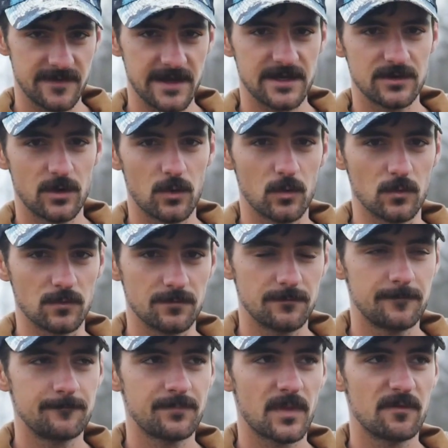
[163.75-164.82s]
can hold
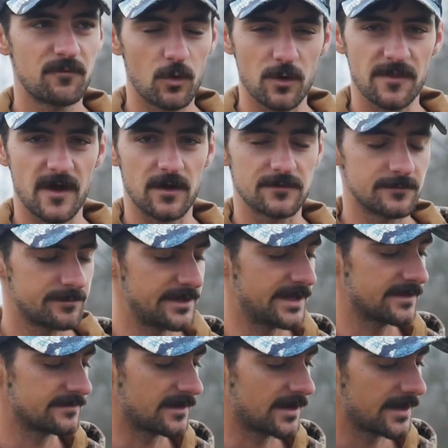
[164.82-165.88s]
4,000
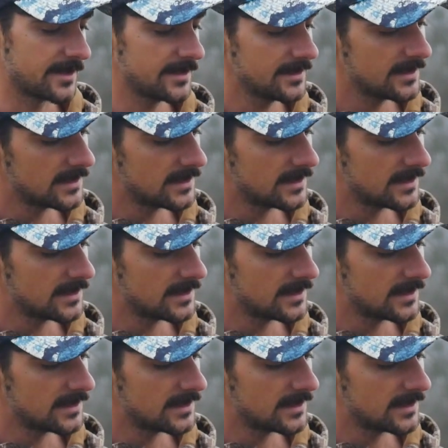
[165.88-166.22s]
psi.